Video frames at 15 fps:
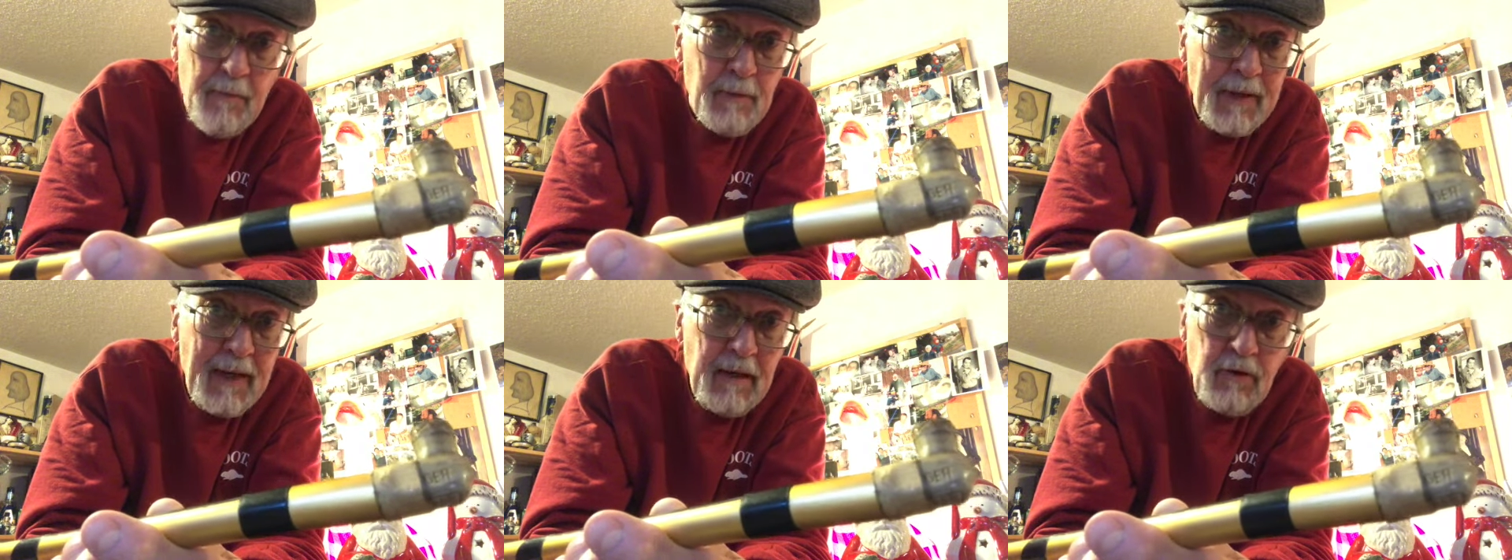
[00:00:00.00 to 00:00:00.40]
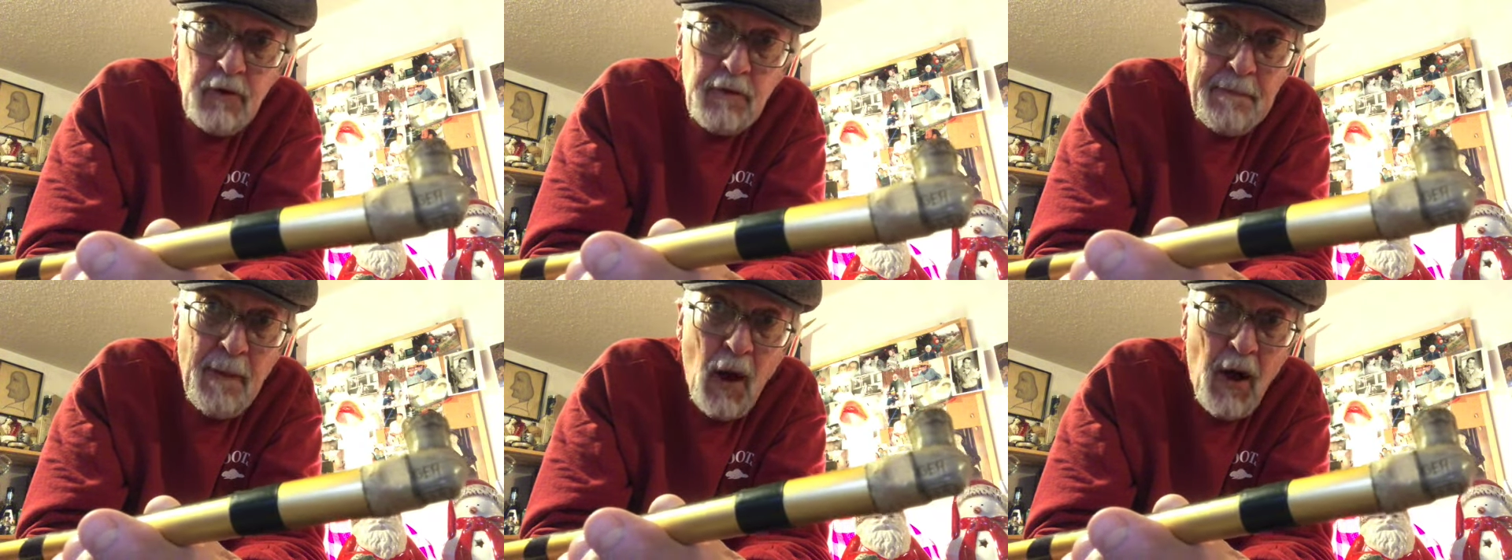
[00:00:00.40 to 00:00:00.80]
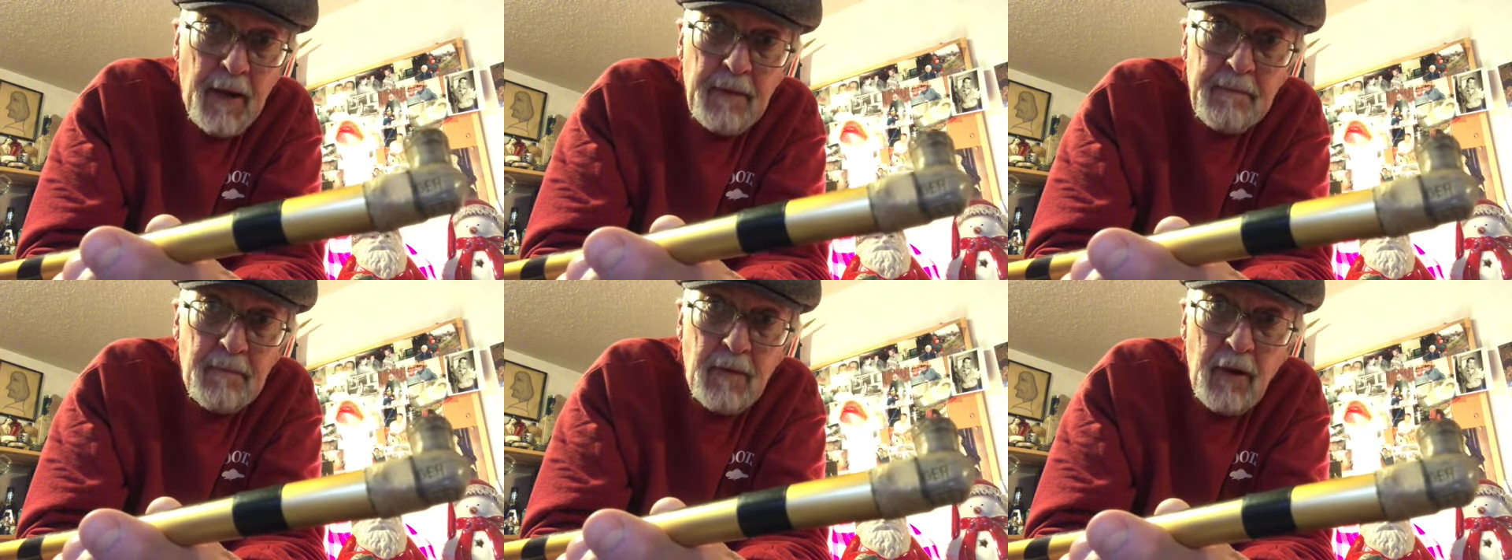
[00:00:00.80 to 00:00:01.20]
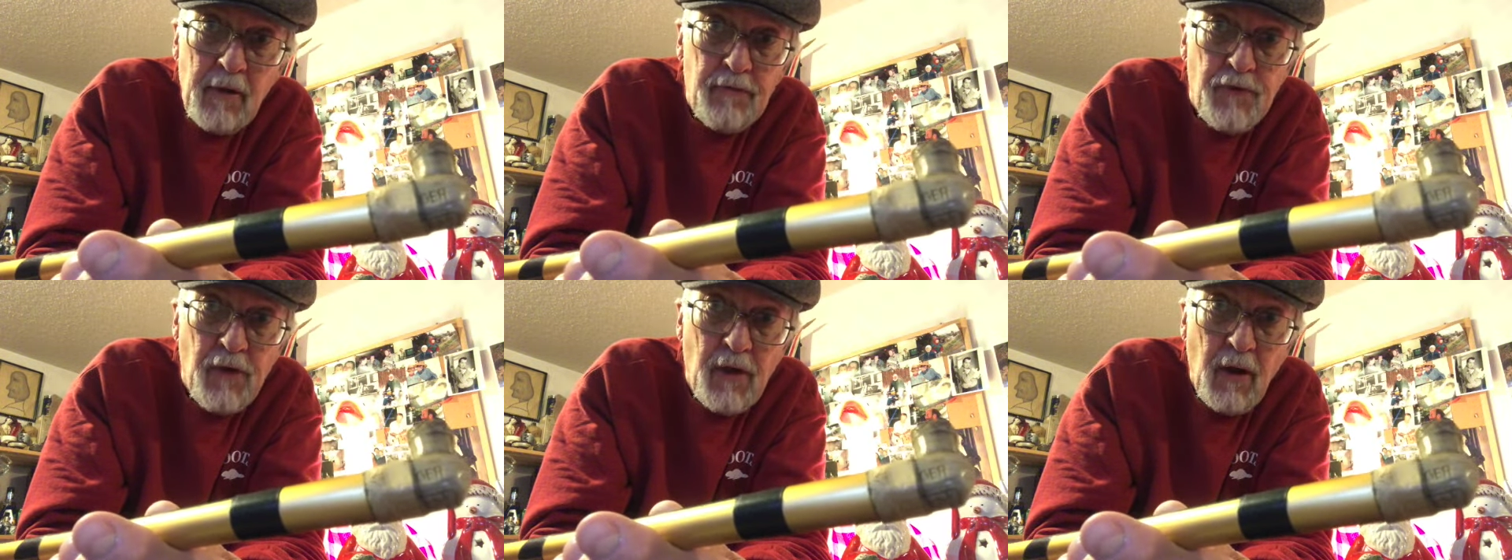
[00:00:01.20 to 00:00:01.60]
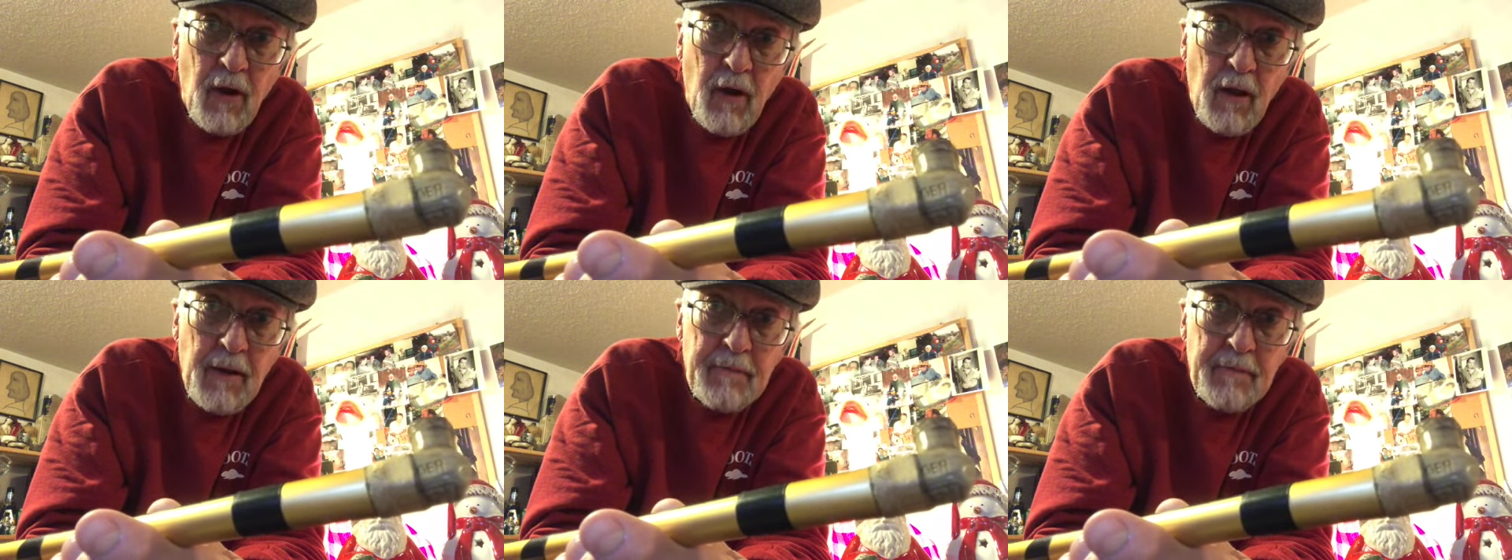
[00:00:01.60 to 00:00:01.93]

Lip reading: We didn't do pot in Montreal.